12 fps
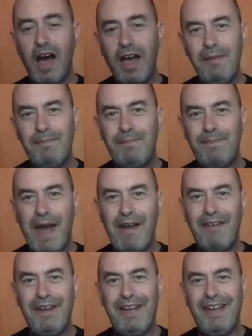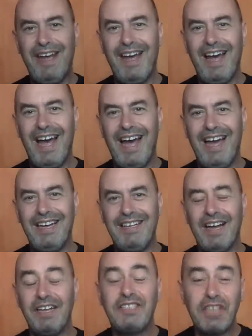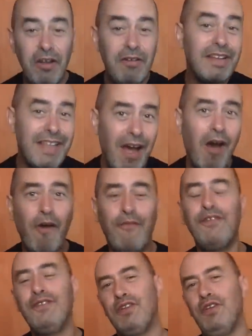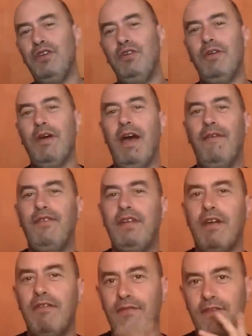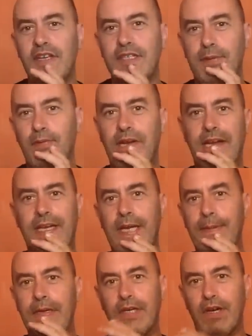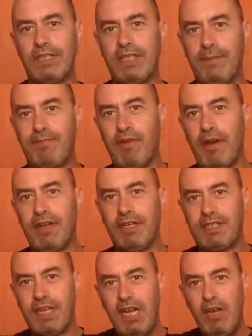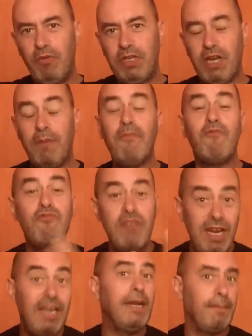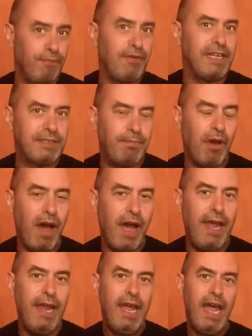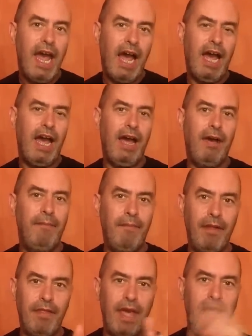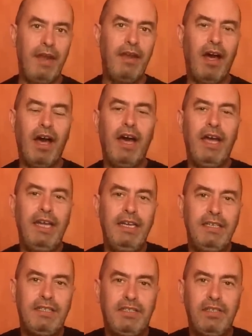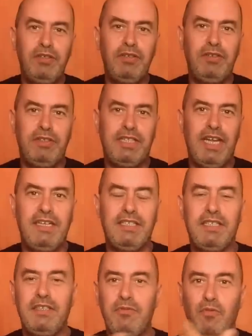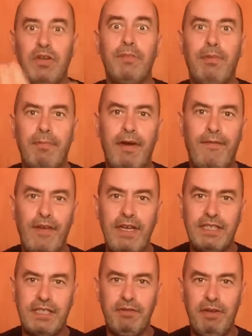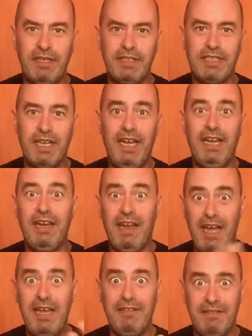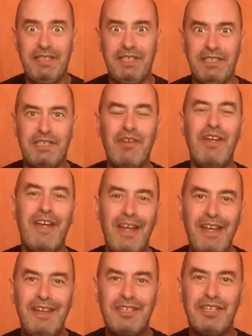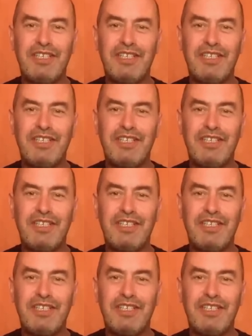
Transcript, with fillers: Hi, Barry here, and I don't that often do uh, video reviews, but when I come across a product which I'm really impressed by, um, then I do tend to want to put my face to it and say, hey, this is,